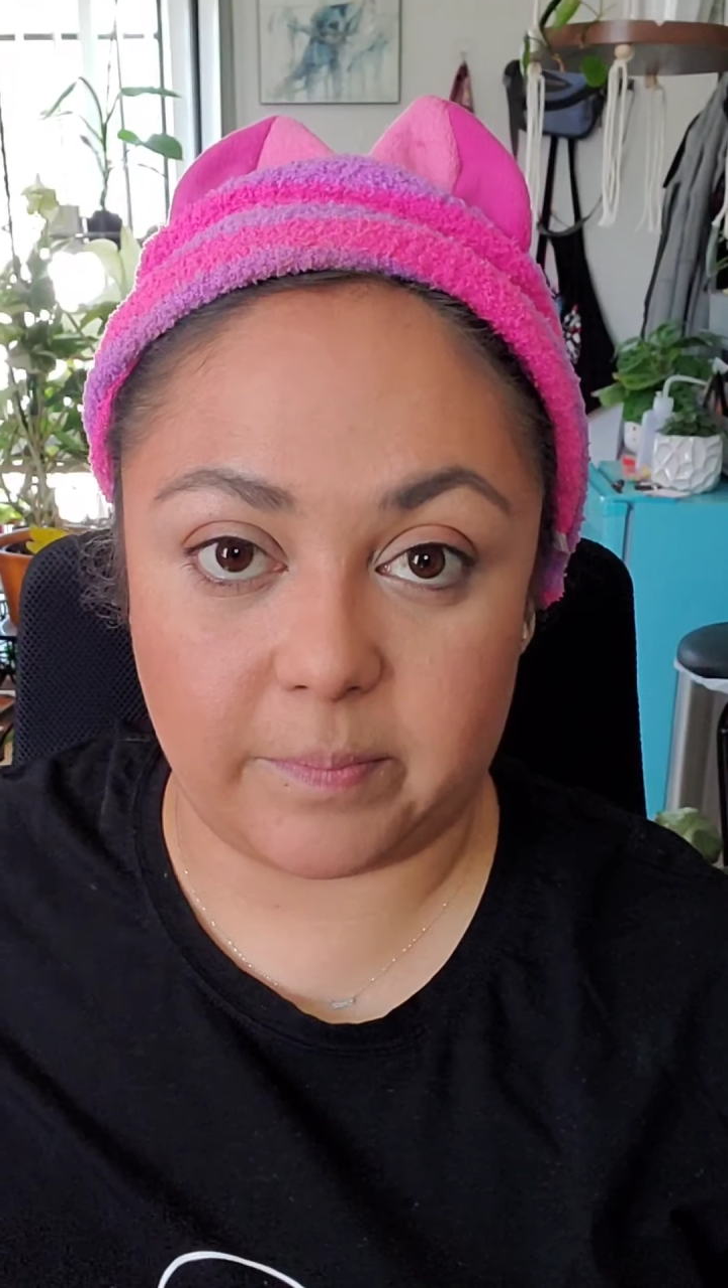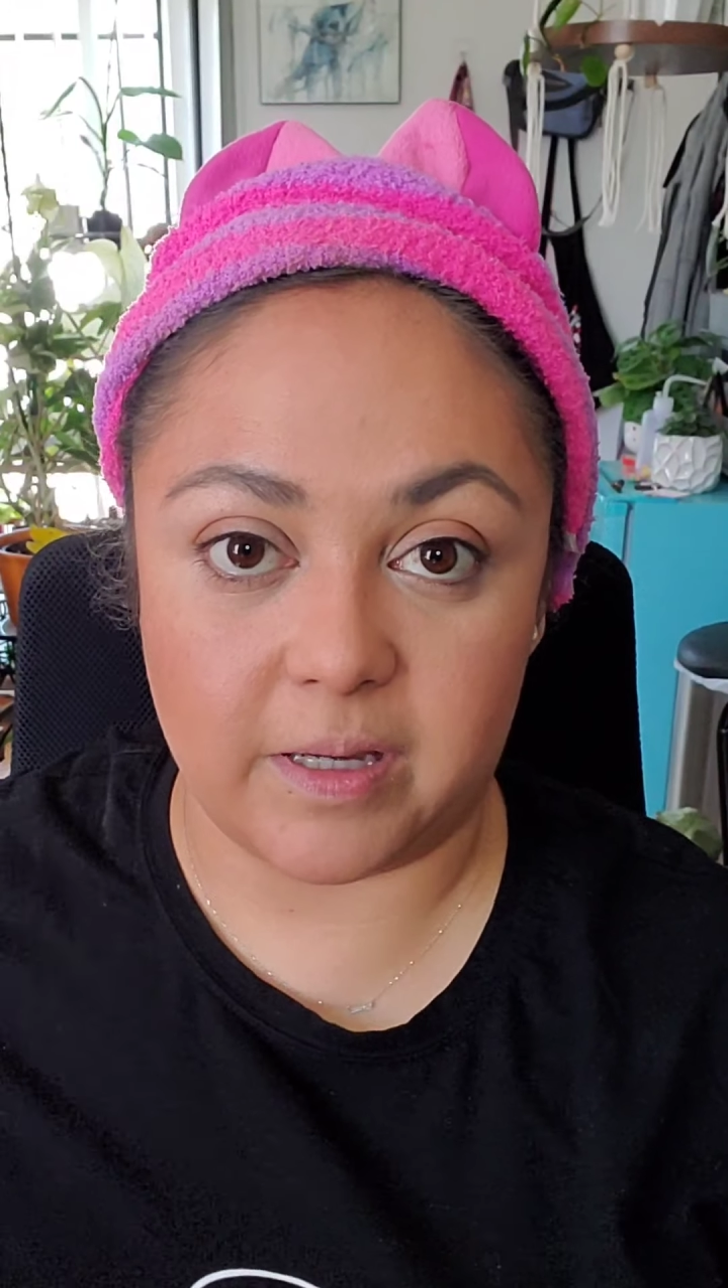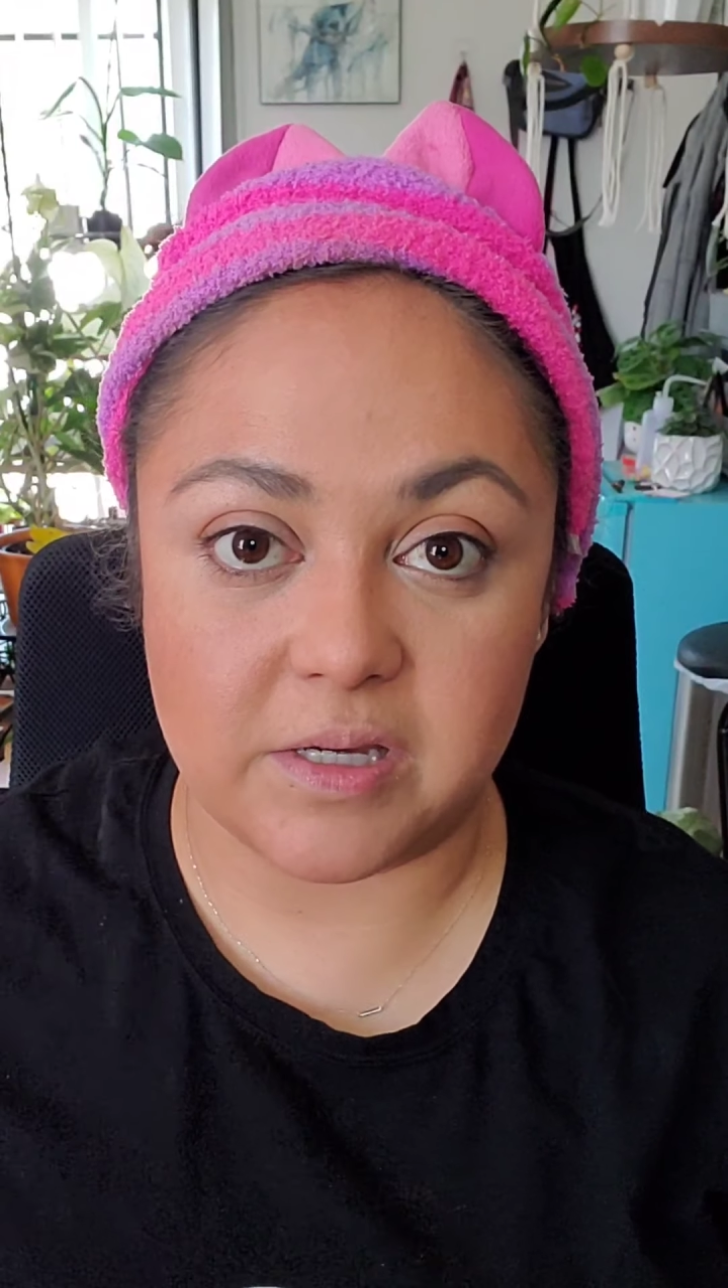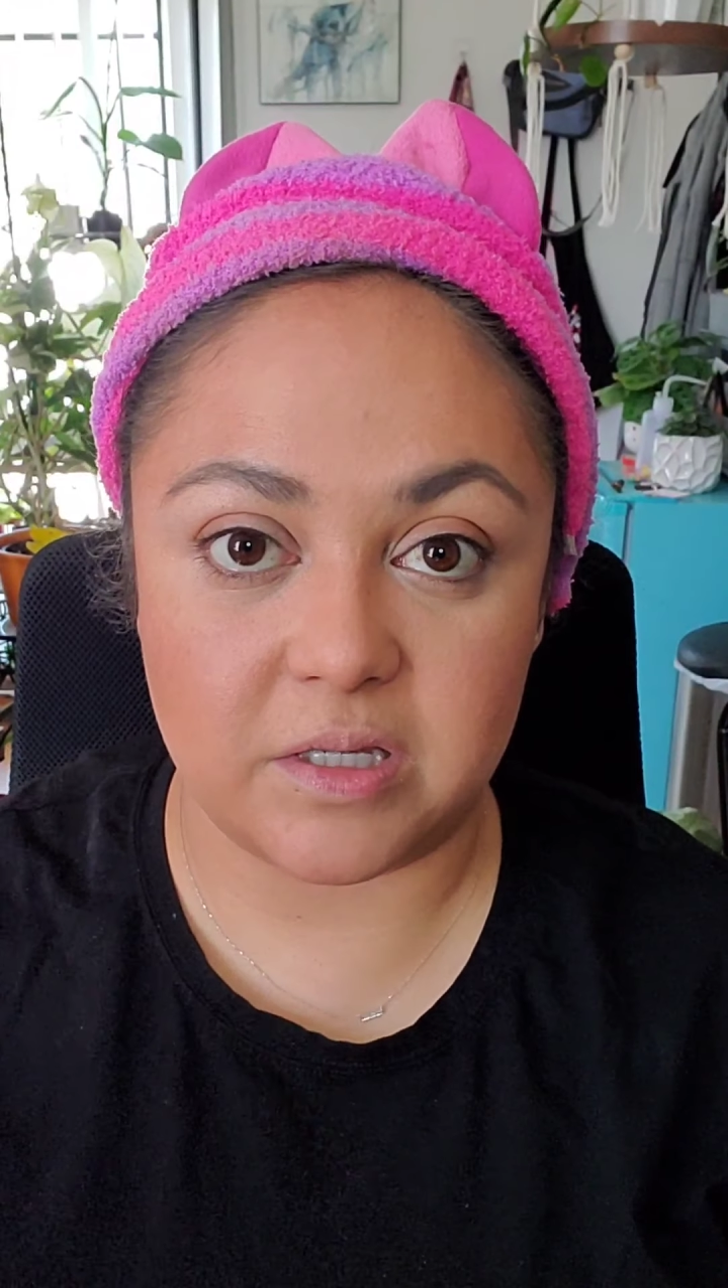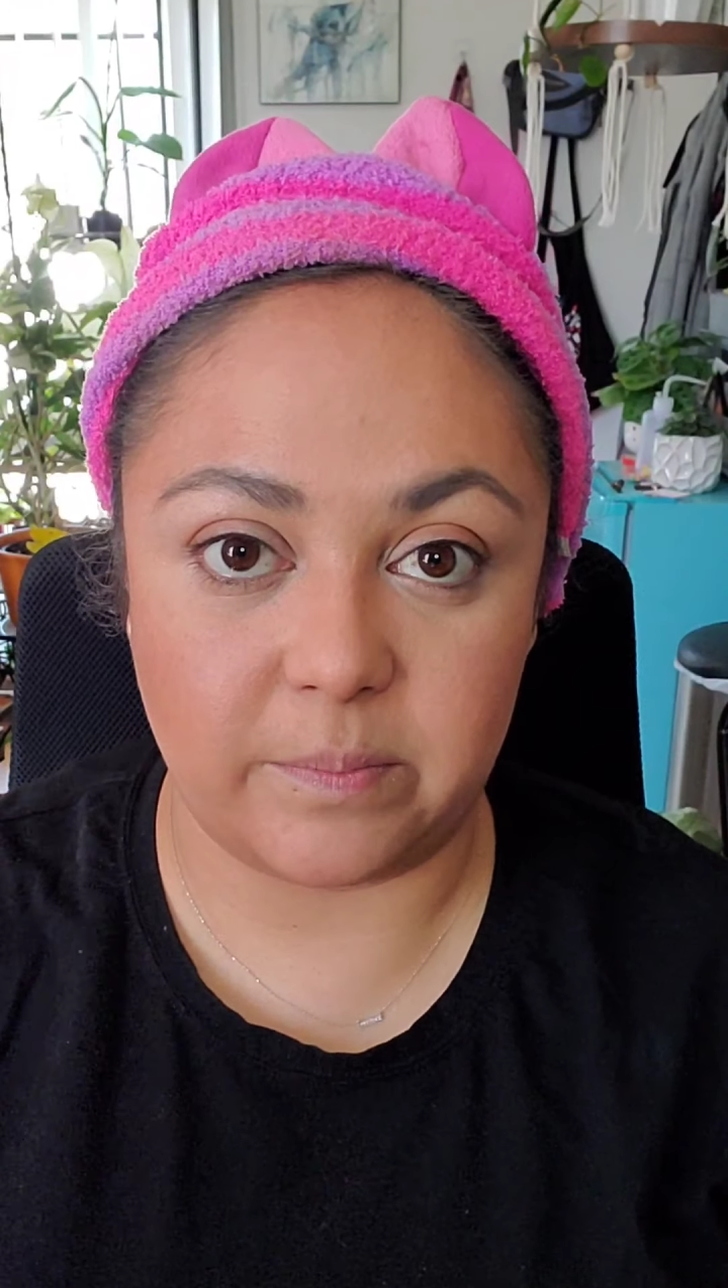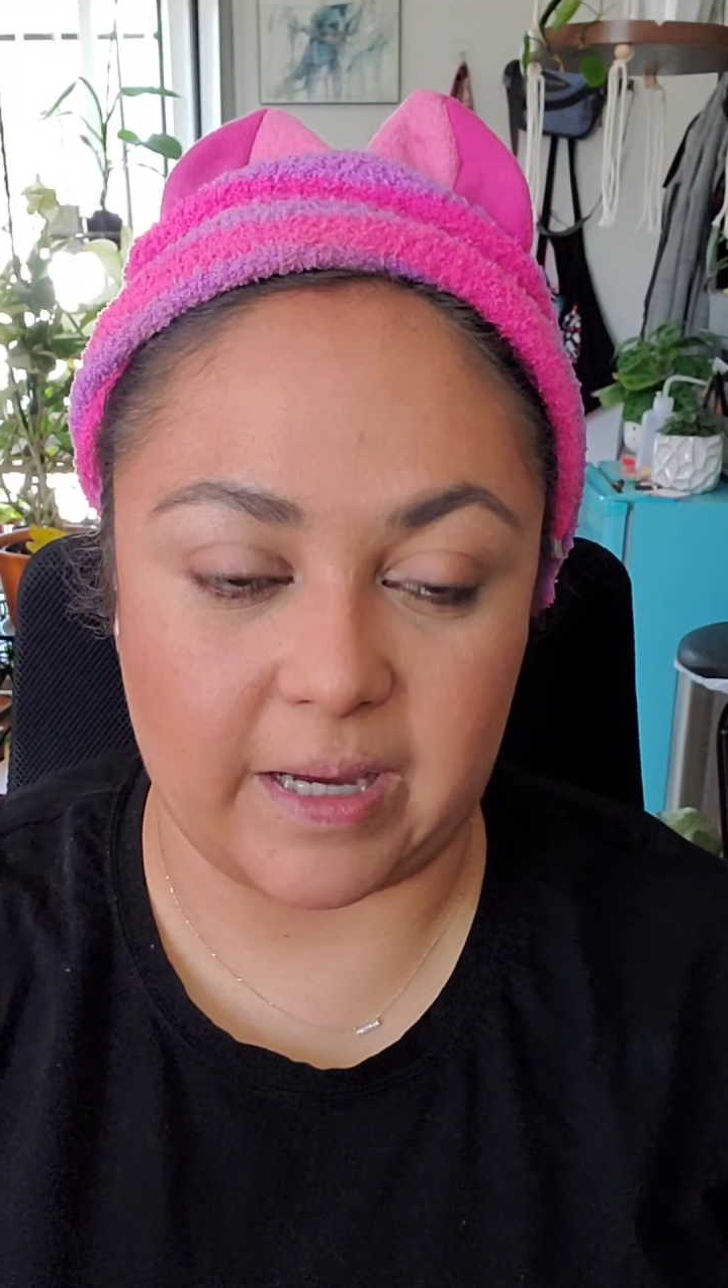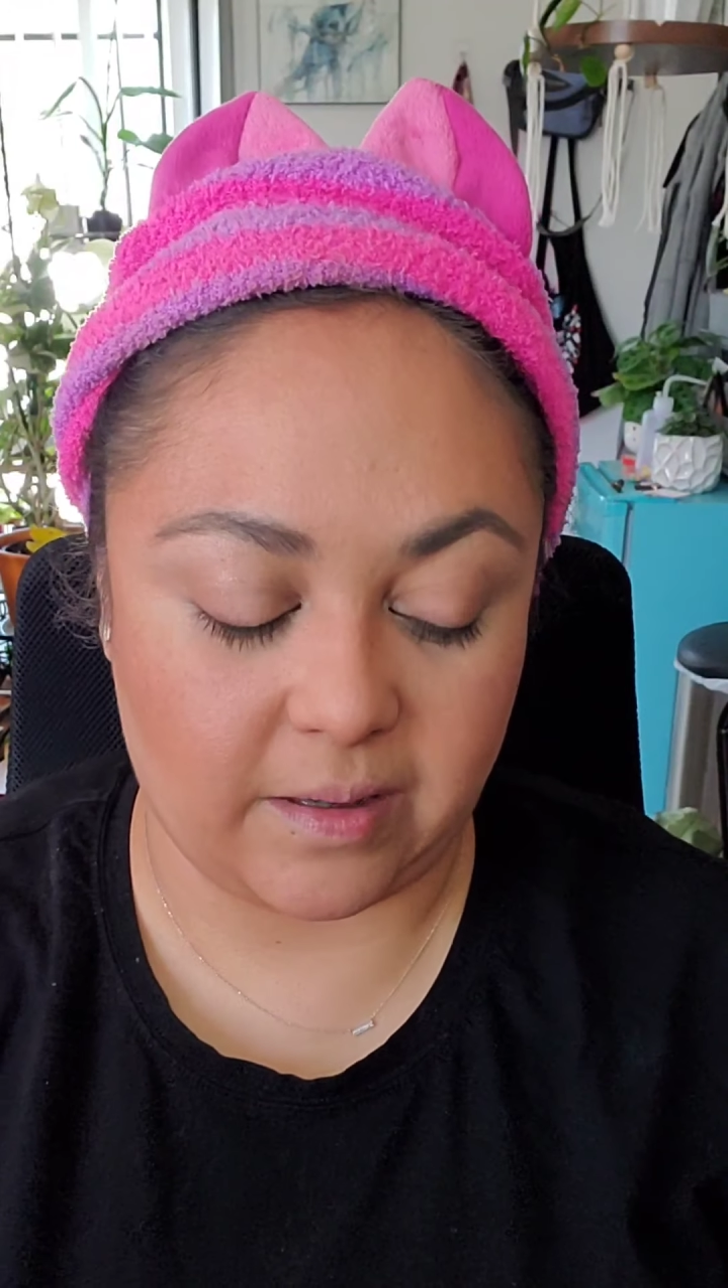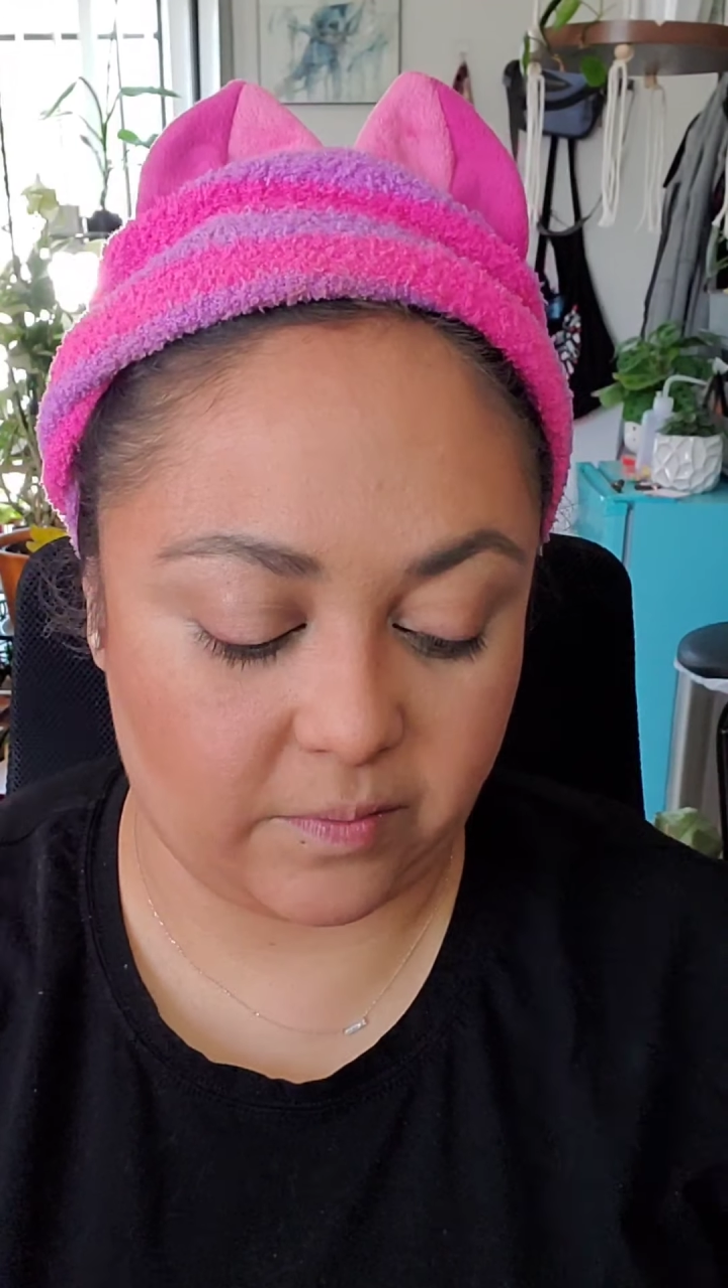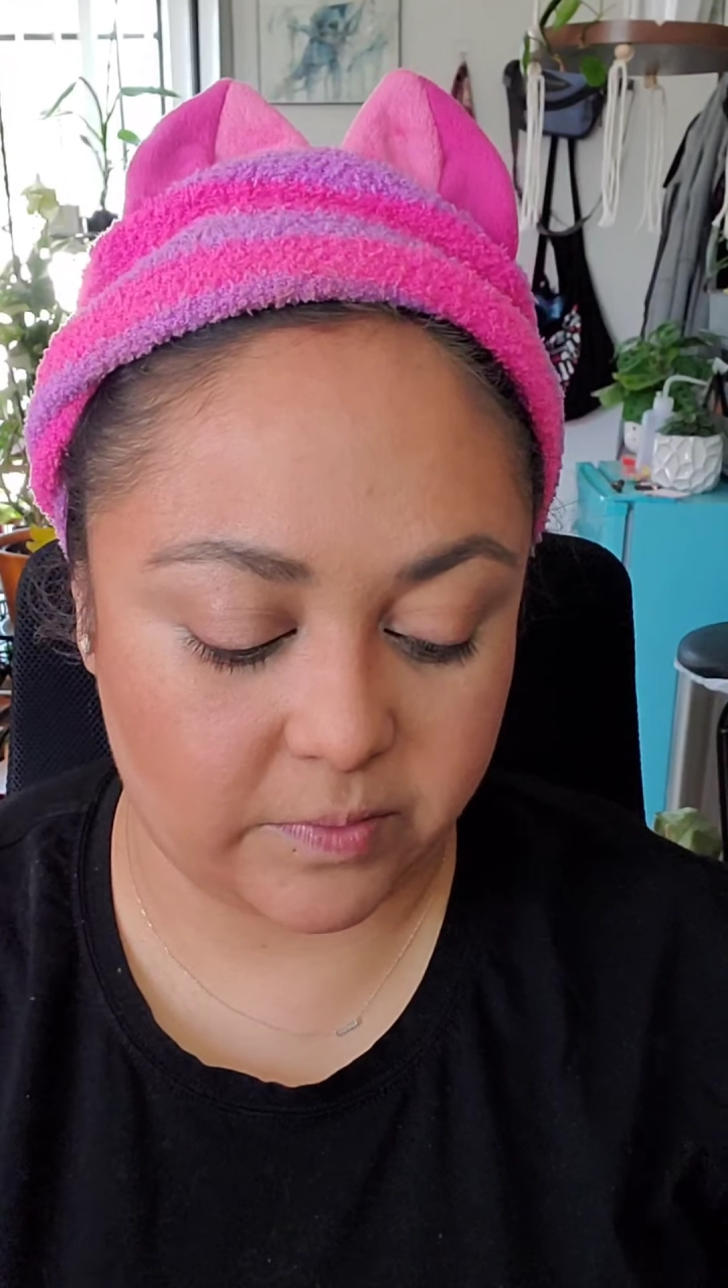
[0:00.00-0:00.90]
blush is matte,